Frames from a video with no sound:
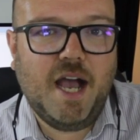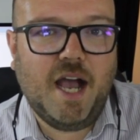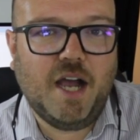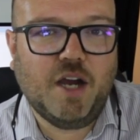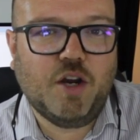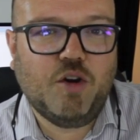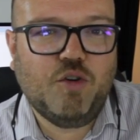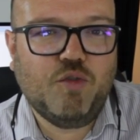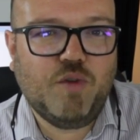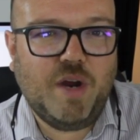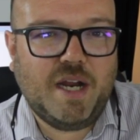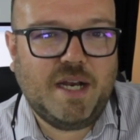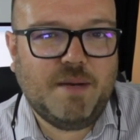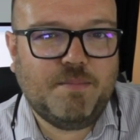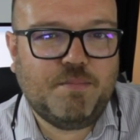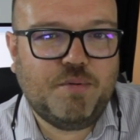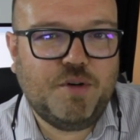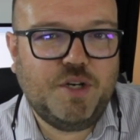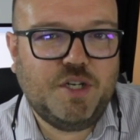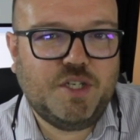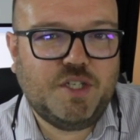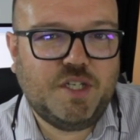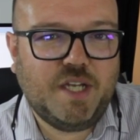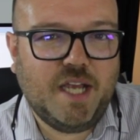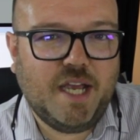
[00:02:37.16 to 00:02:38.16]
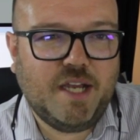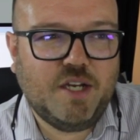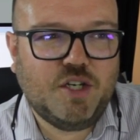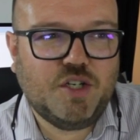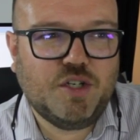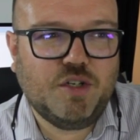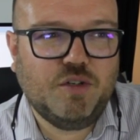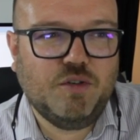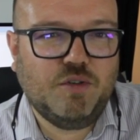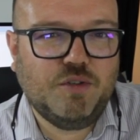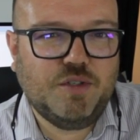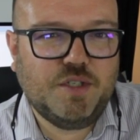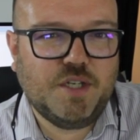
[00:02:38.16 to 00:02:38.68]
A great
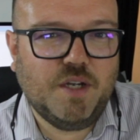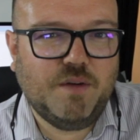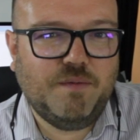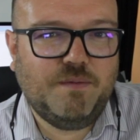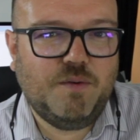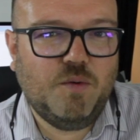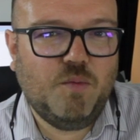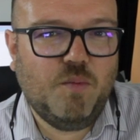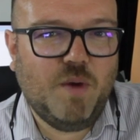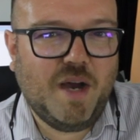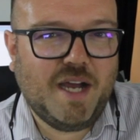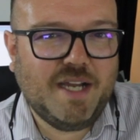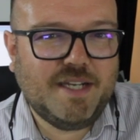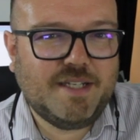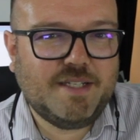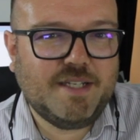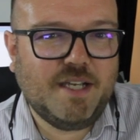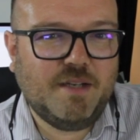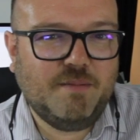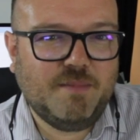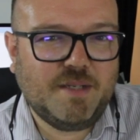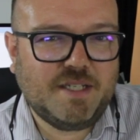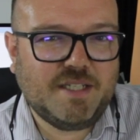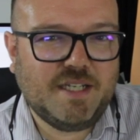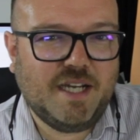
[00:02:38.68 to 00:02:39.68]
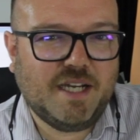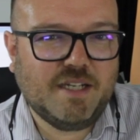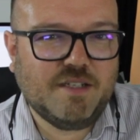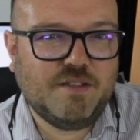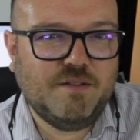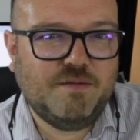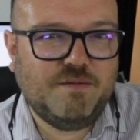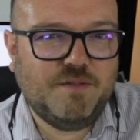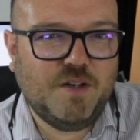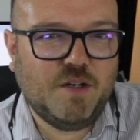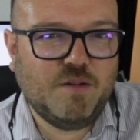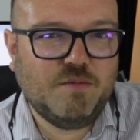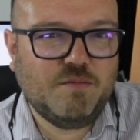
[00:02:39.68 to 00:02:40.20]
appreciation also for why Selma
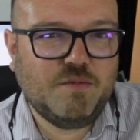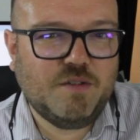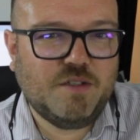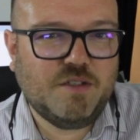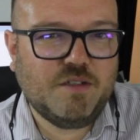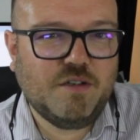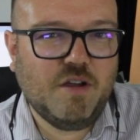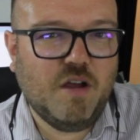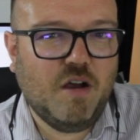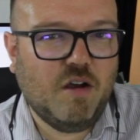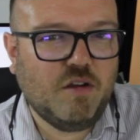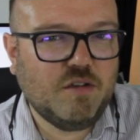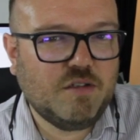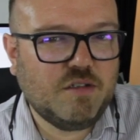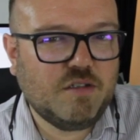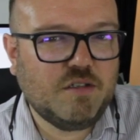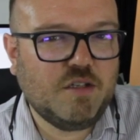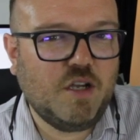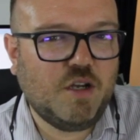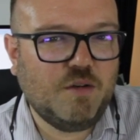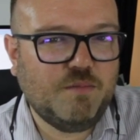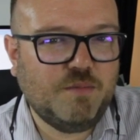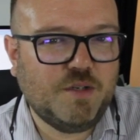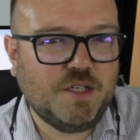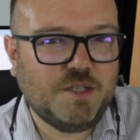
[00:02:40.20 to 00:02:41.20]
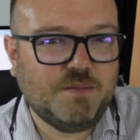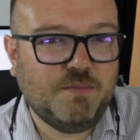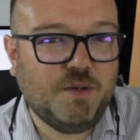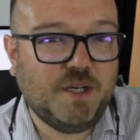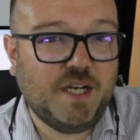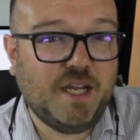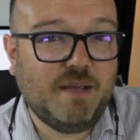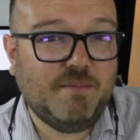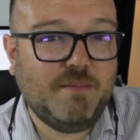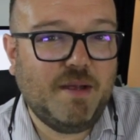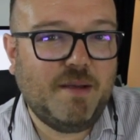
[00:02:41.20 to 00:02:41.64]
saxophones cost so much money.